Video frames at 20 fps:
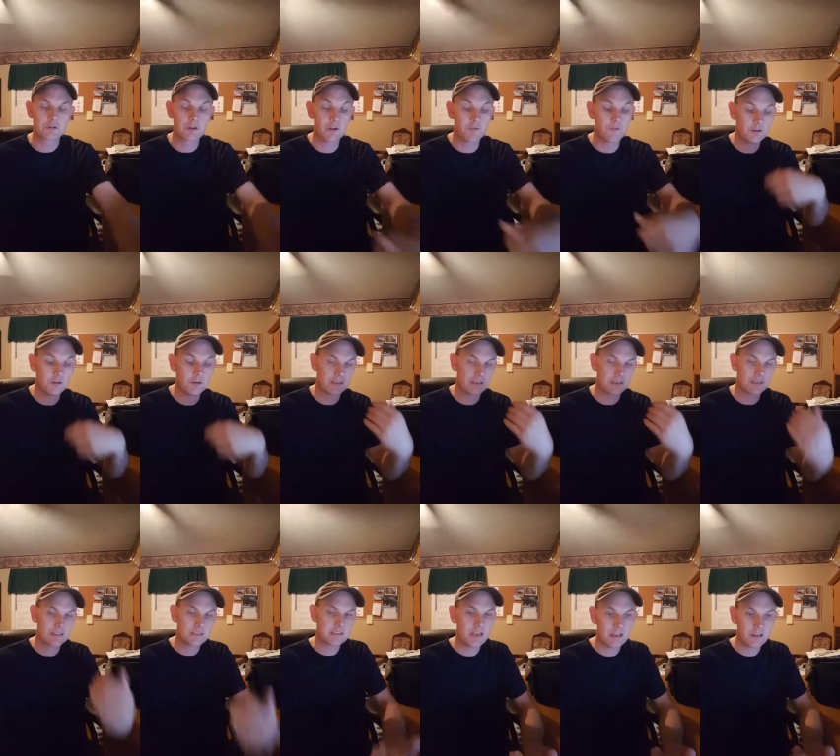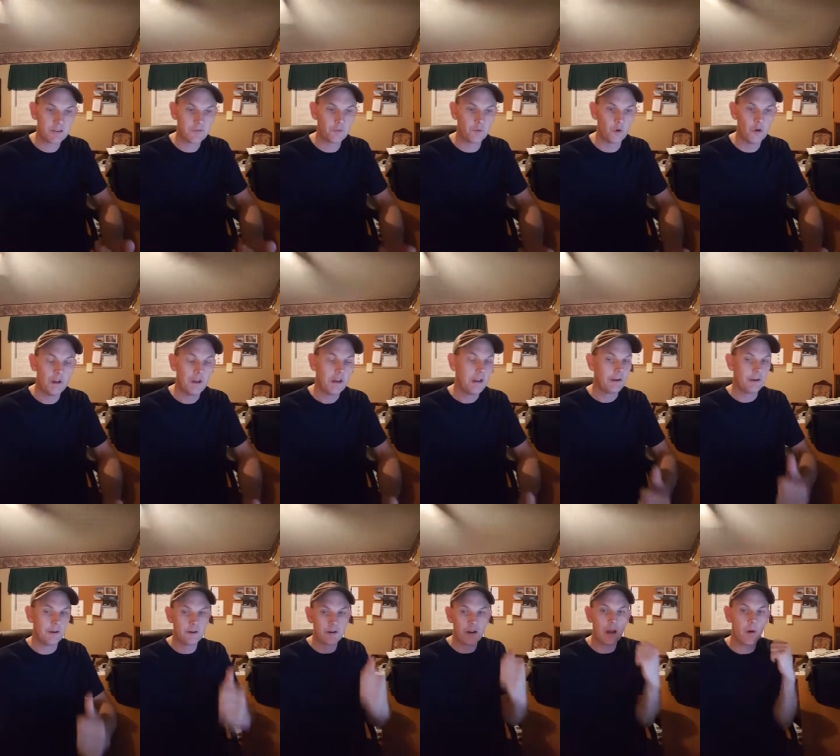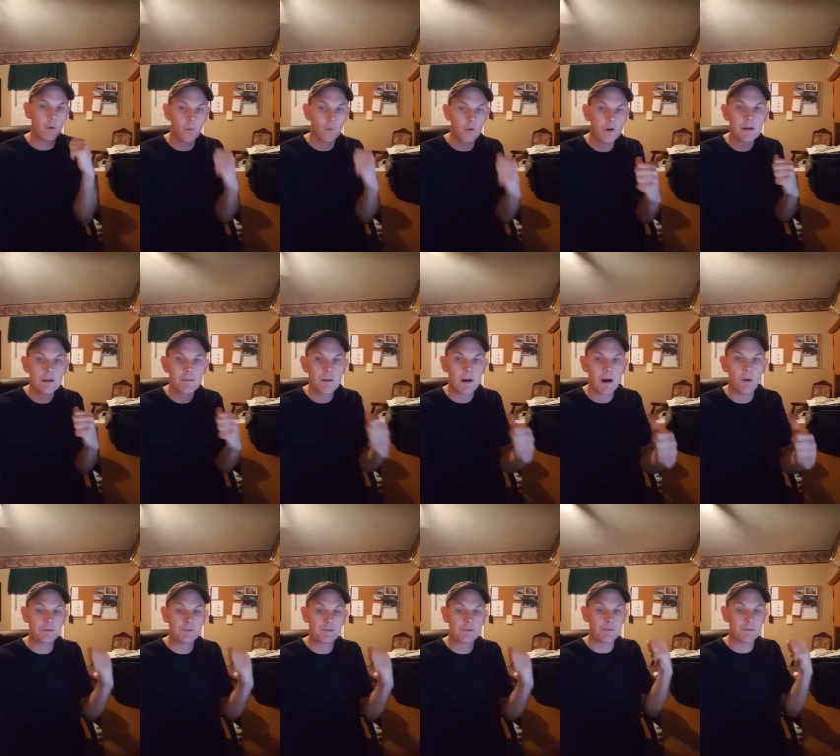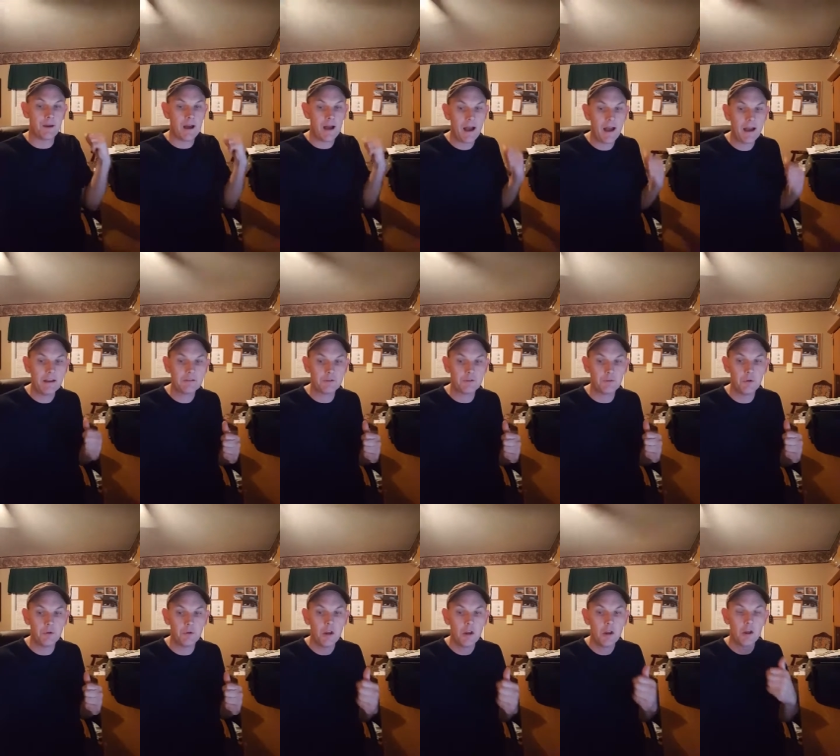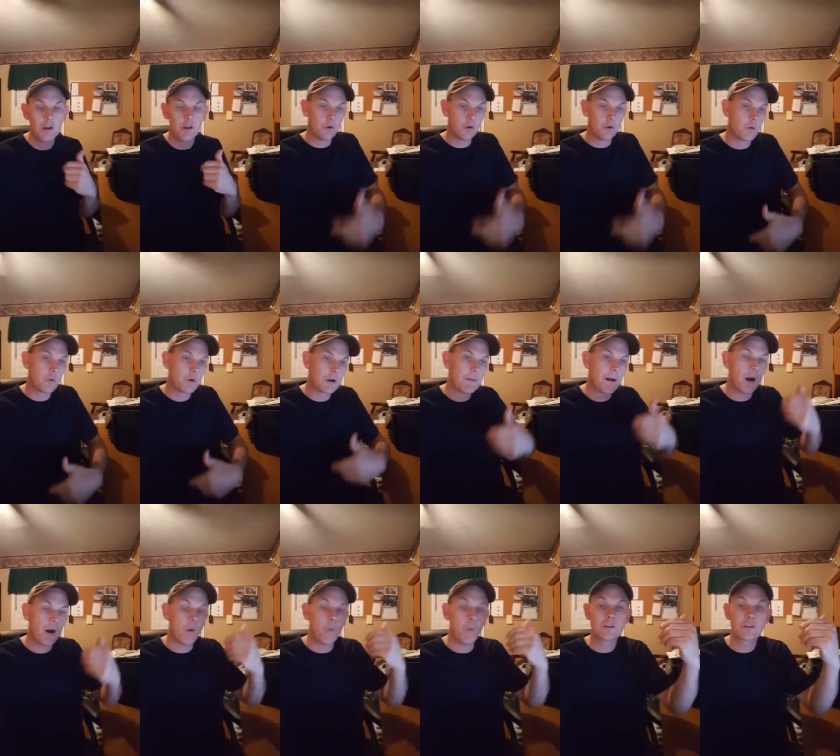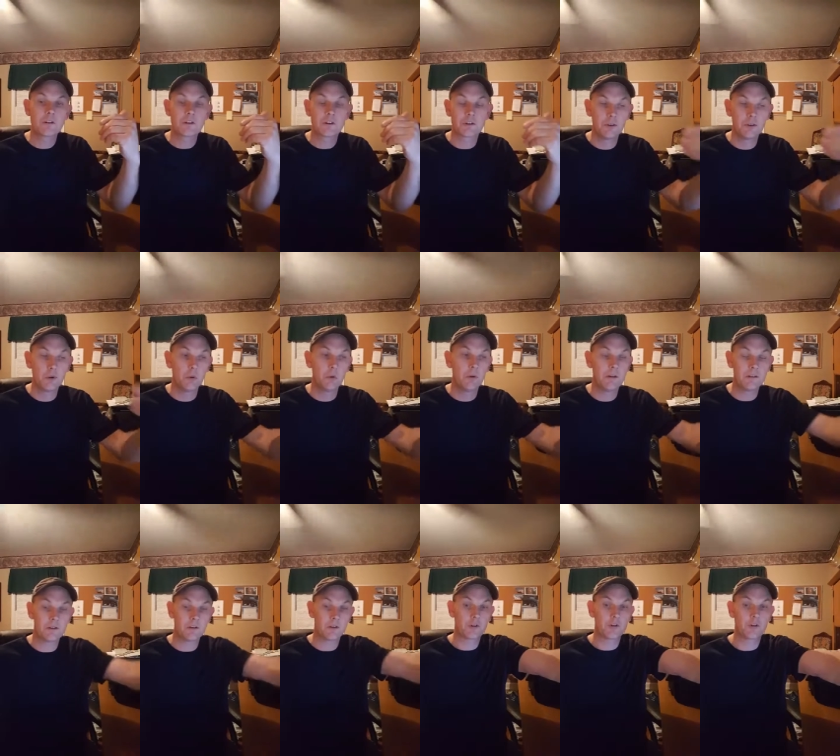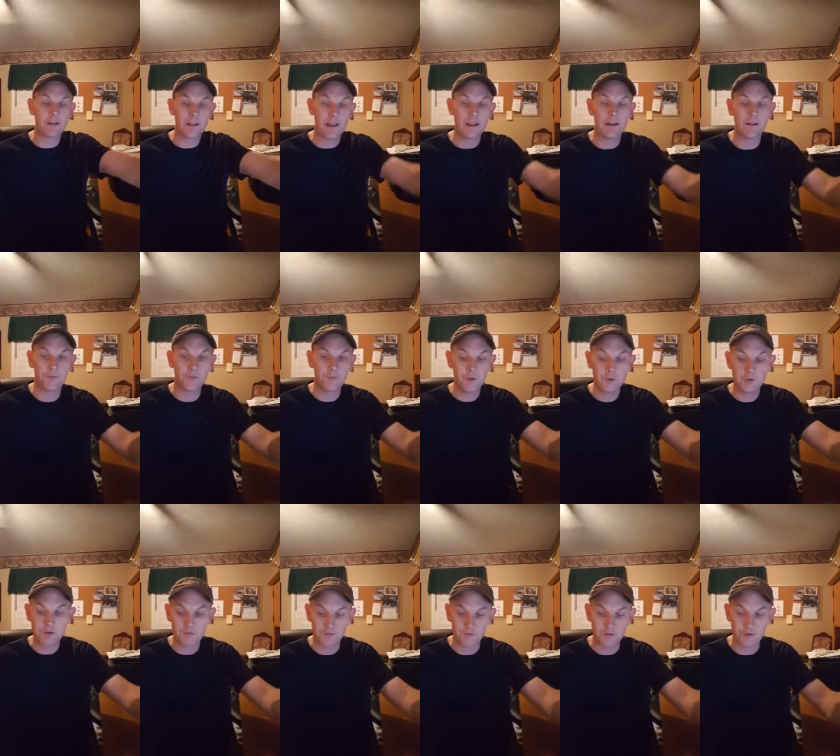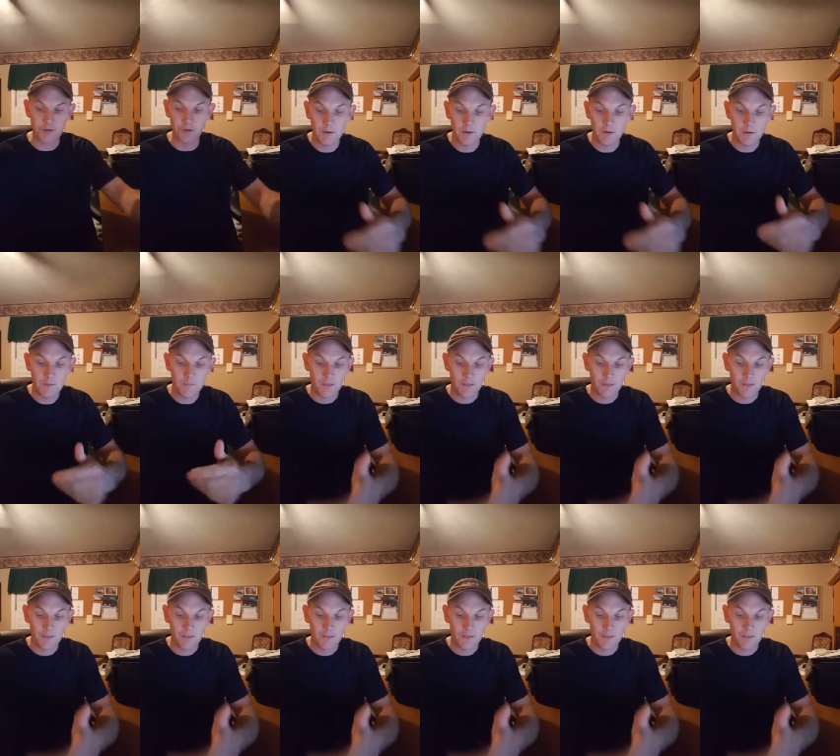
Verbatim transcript: So if you're successful, you're not worried about what's behind you. You're worried about what you're doing to create a future for you."